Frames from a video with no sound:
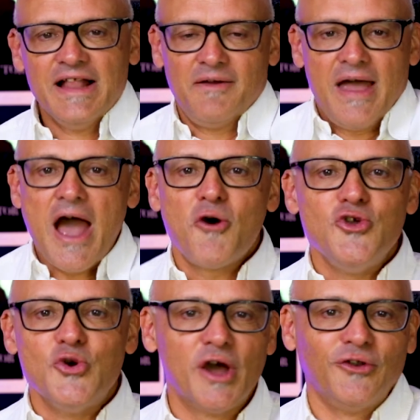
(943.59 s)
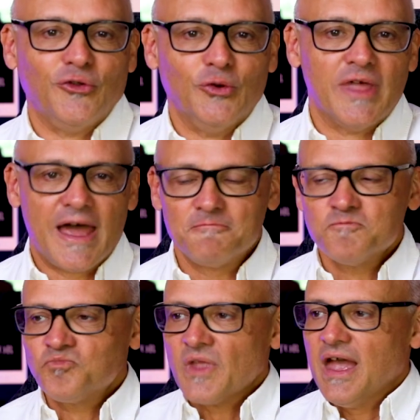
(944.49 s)
How are you gonna do that?
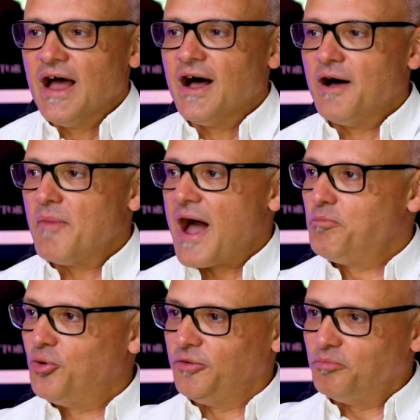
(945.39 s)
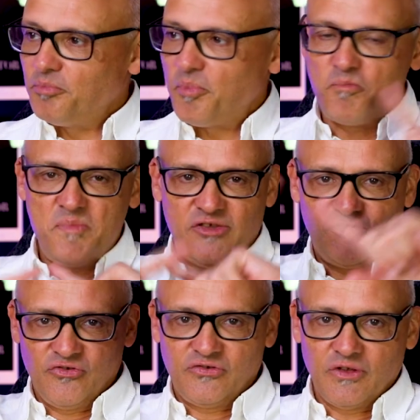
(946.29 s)
I put
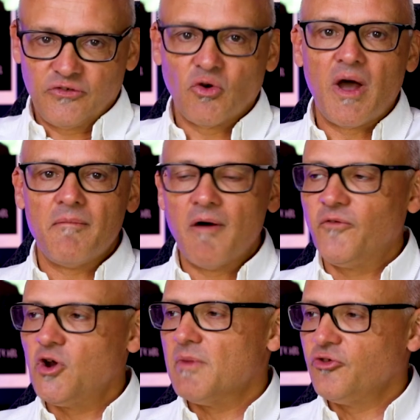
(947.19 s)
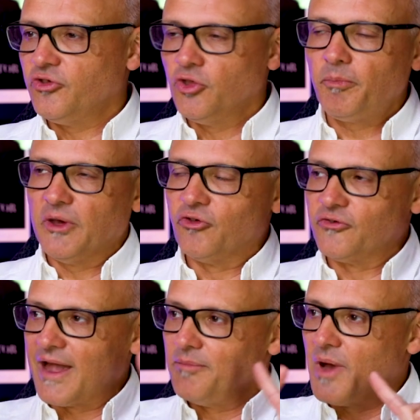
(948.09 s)
pictures, so I'm very much, not
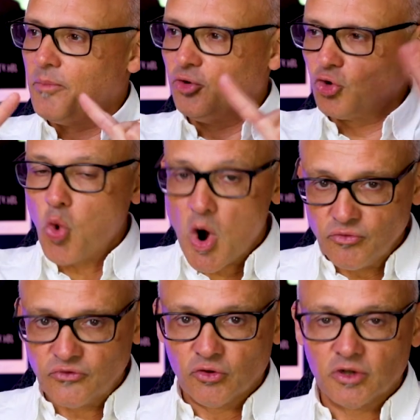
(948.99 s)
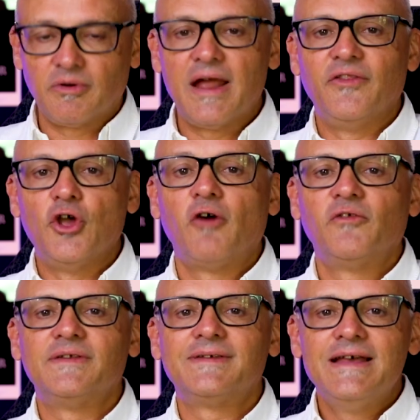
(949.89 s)
pictures, I put quotes all around the
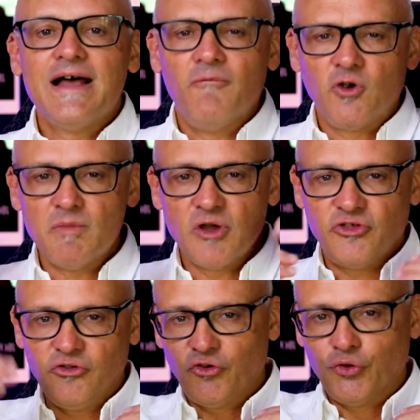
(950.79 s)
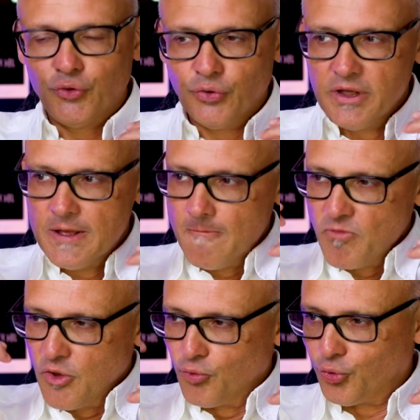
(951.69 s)
office, very much into
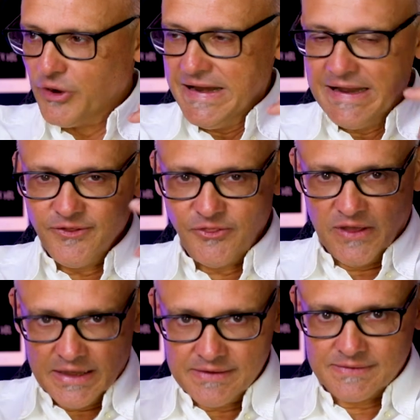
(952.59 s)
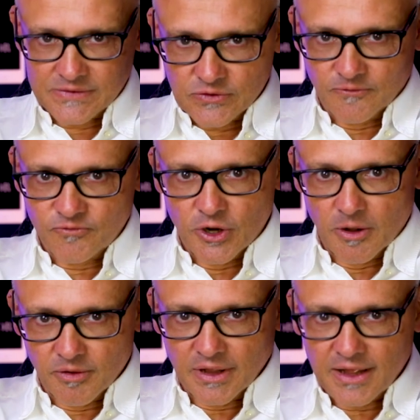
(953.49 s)
reading things, sort of, you
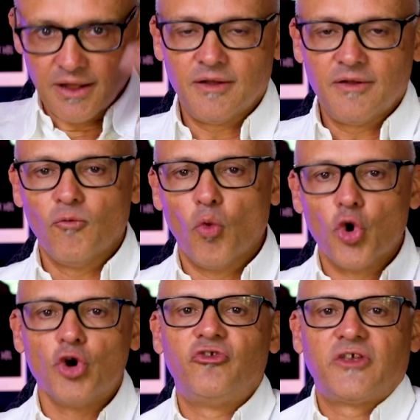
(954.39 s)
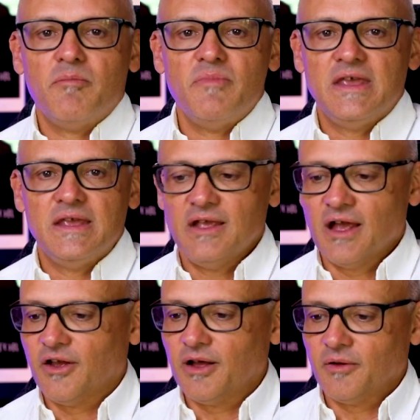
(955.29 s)
know, words can be
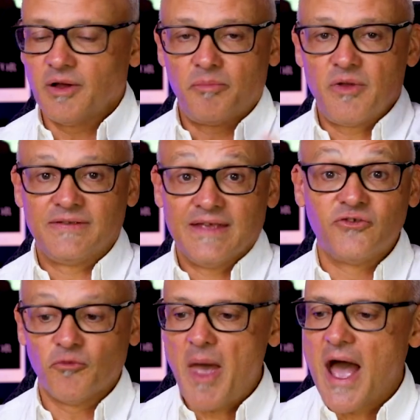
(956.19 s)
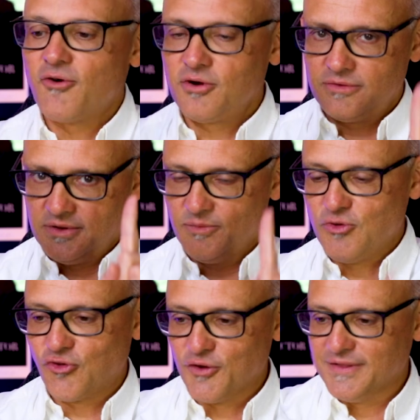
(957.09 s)
a sense of power. Let
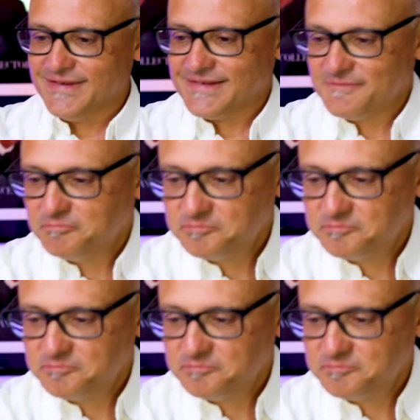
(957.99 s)
me show you this.